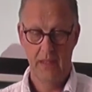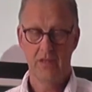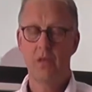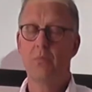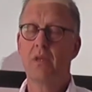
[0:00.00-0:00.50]

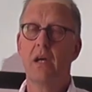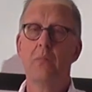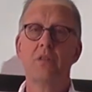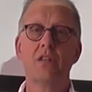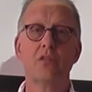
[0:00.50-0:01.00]

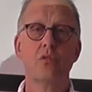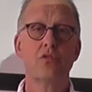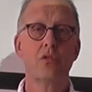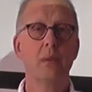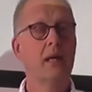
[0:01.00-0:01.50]
Sometimes it's
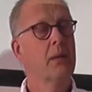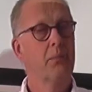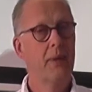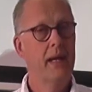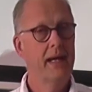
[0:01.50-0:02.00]
good to make
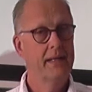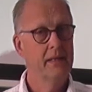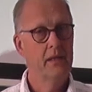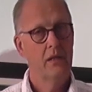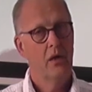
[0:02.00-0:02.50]
a plan
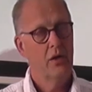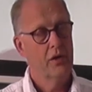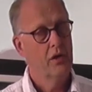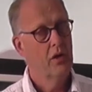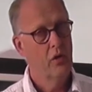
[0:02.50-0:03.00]
on
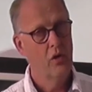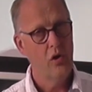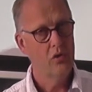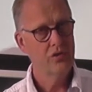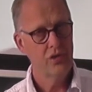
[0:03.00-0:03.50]
a
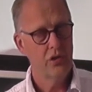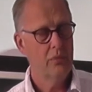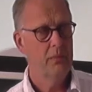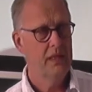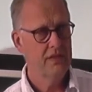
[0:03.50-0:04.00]
long
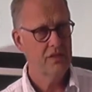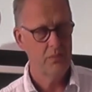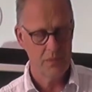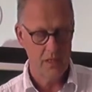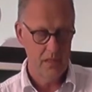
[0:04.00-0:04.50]
term, and
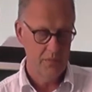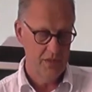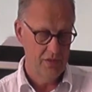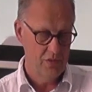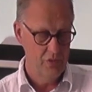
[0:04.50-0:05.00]
sometimes
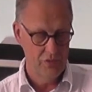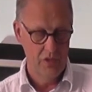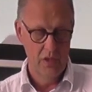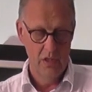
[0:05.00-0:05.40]
it's good